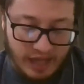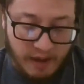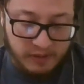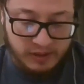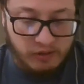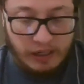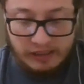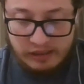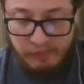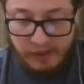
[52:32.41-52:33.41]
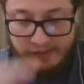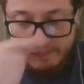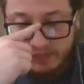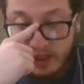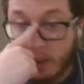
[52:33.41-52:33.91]
that was a great
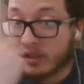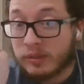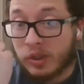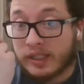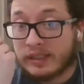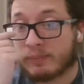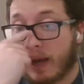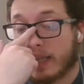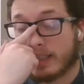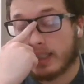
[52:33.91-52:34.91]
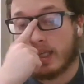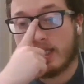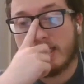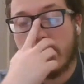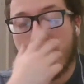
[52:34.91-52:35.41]
spot. There were some great spots in
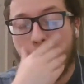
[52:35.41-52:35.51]
this.